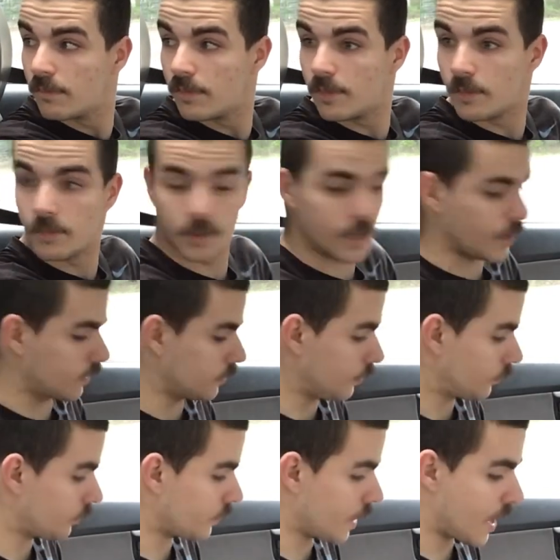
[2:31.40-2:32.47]
We're getting
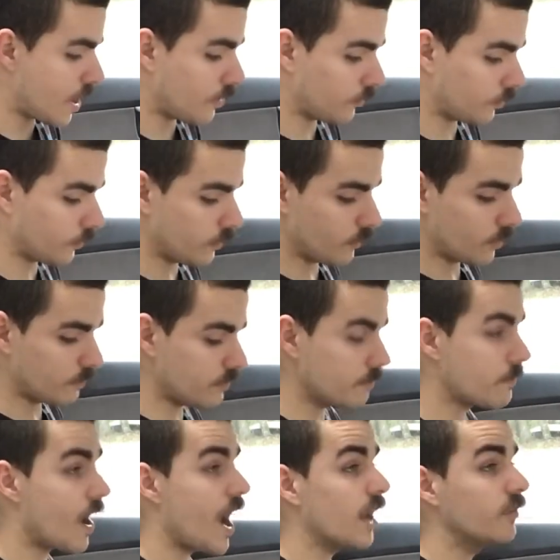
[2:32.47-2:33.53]
close to the house, so we want to be
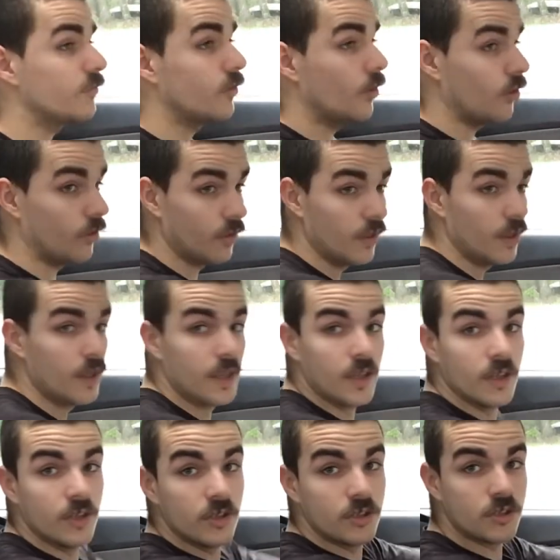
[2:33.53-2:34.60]
mindful.
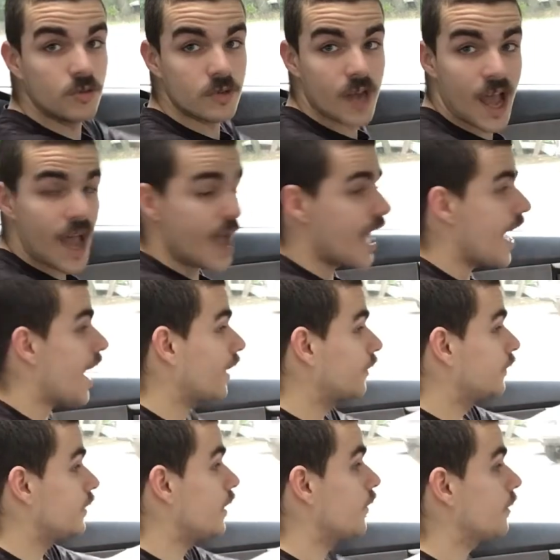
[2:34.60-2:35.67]
Do not
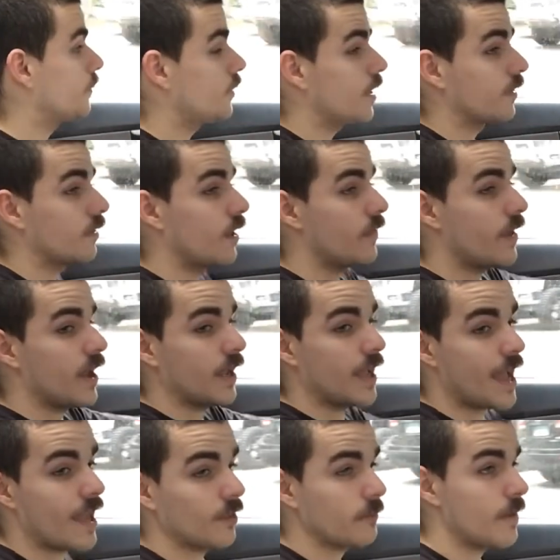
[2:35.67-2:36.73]
accidentally press on that
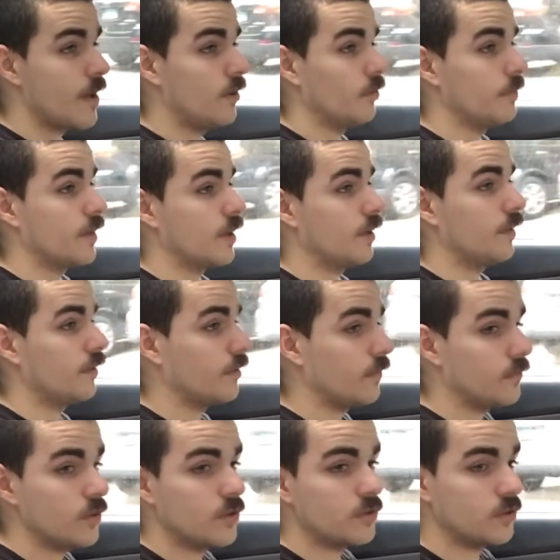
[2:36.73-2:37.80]
gas pedal, because
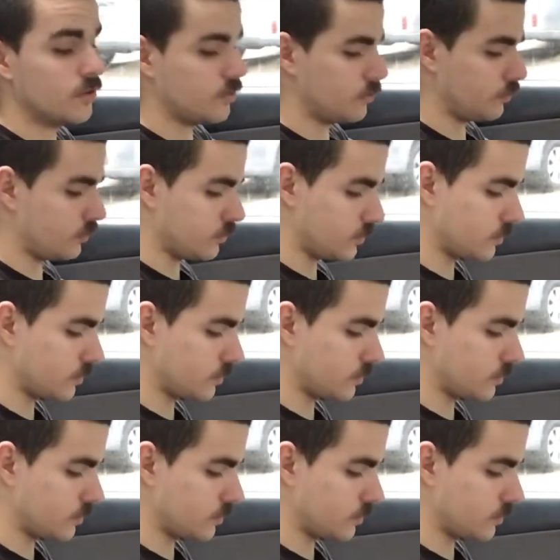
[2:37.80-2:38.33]
if you do,